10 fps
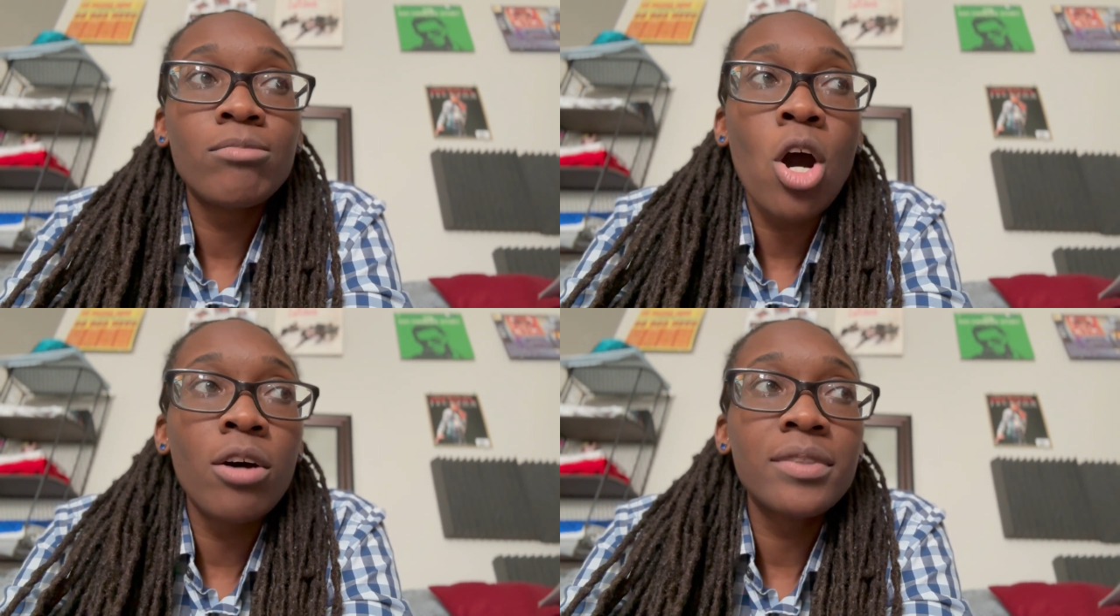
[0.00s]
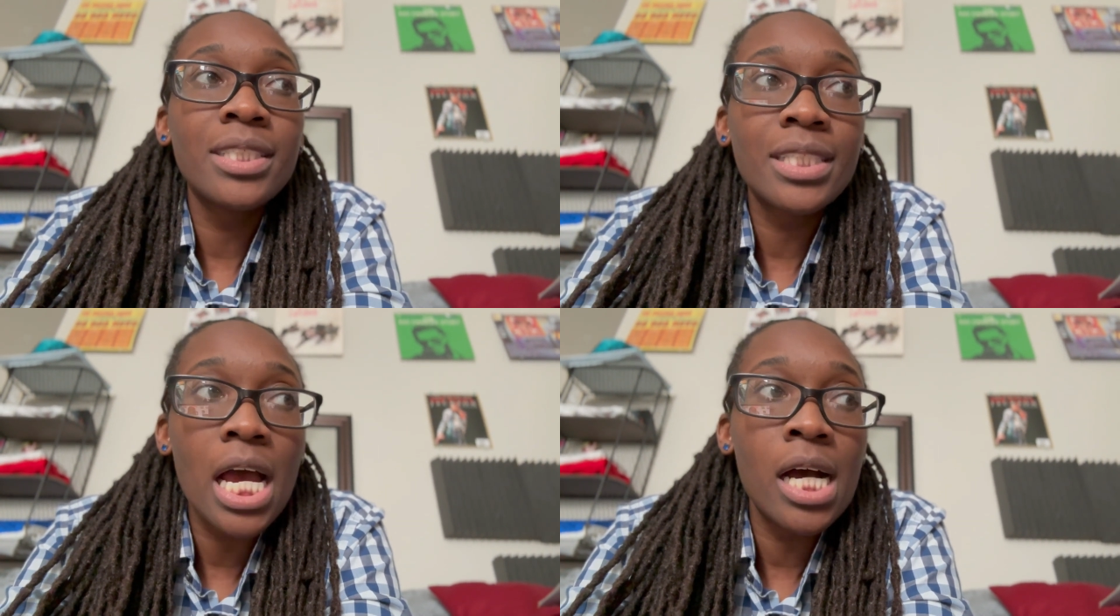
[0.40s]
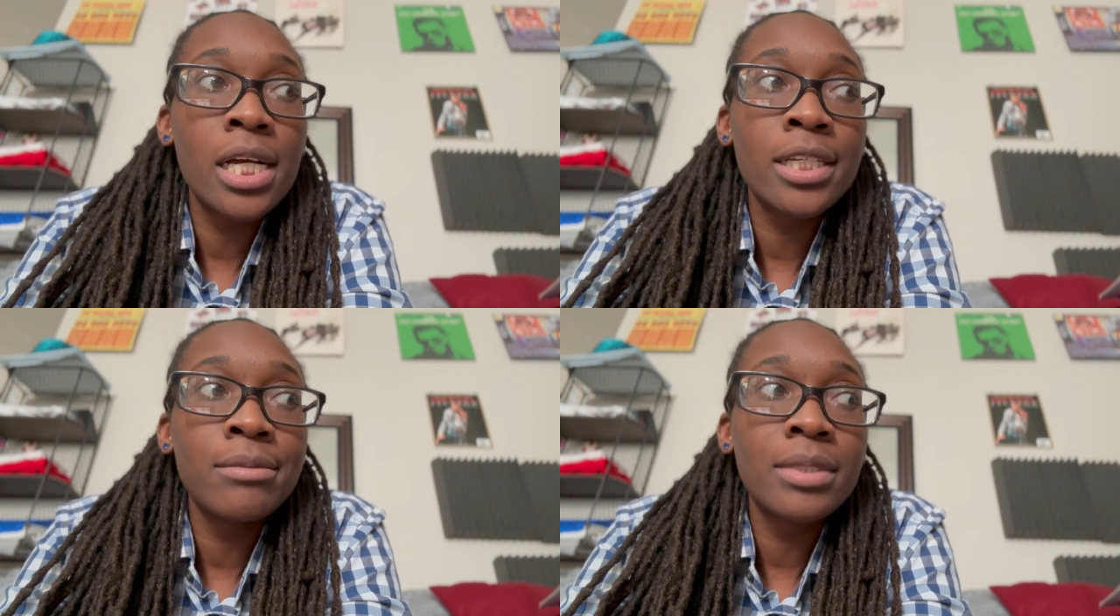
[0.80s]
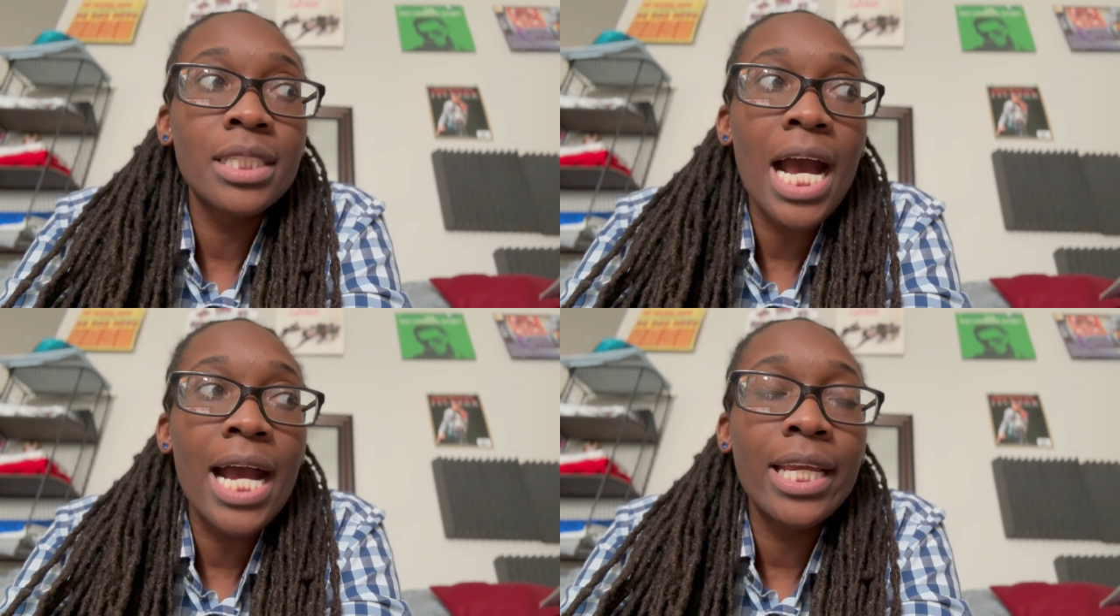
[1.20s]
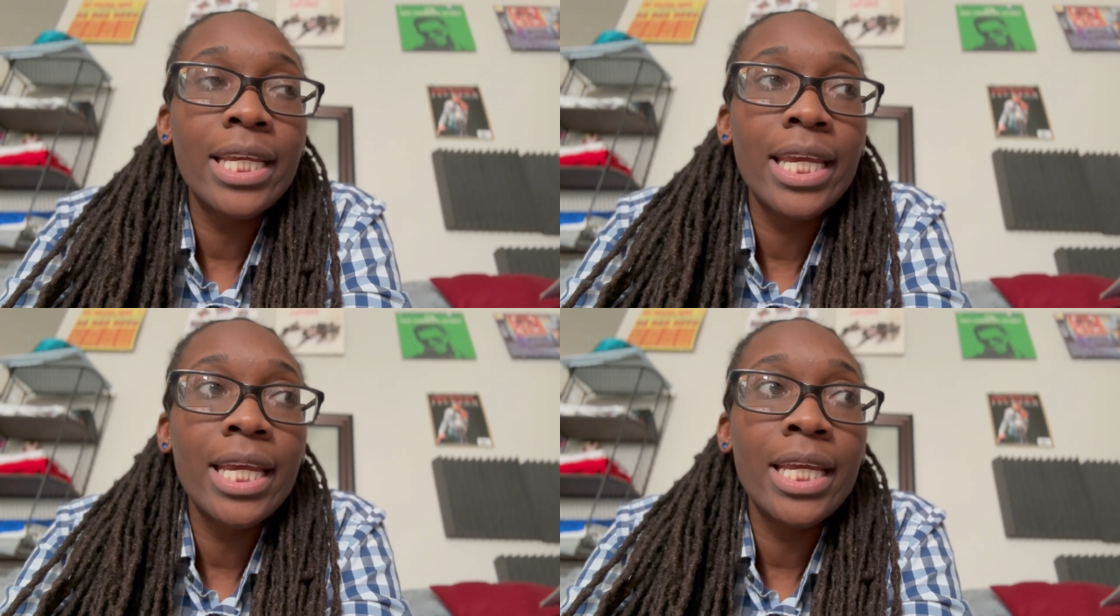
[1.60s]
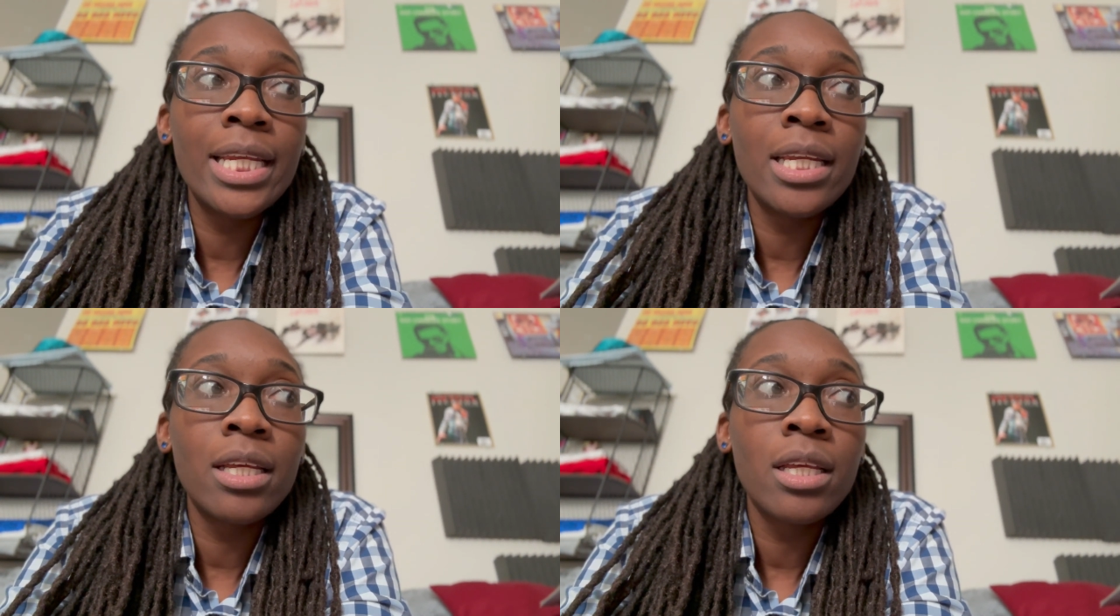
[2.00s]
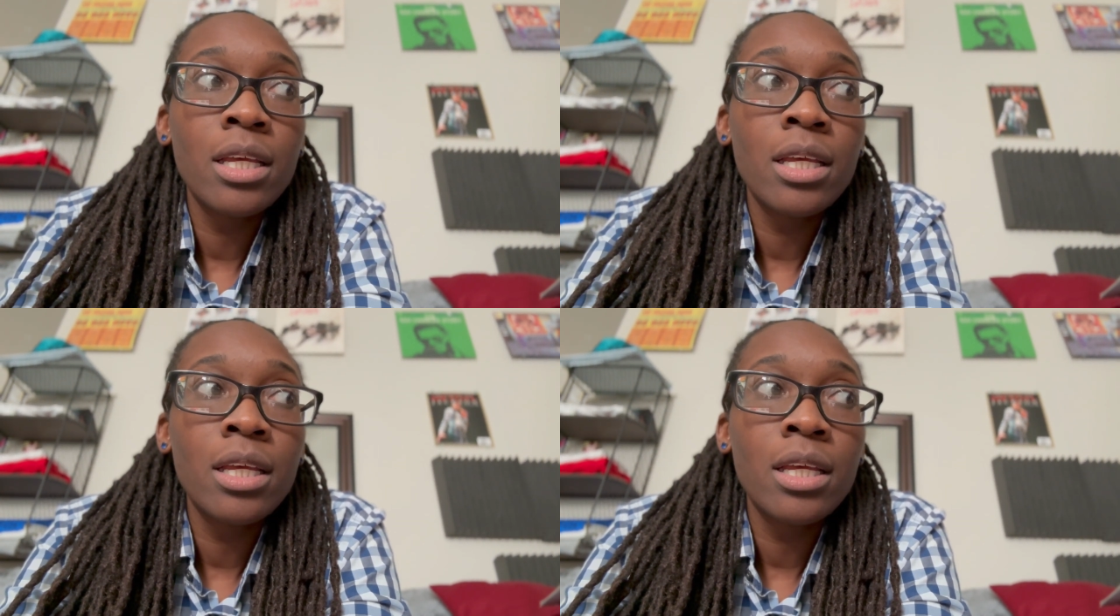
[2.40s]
oftentimes I can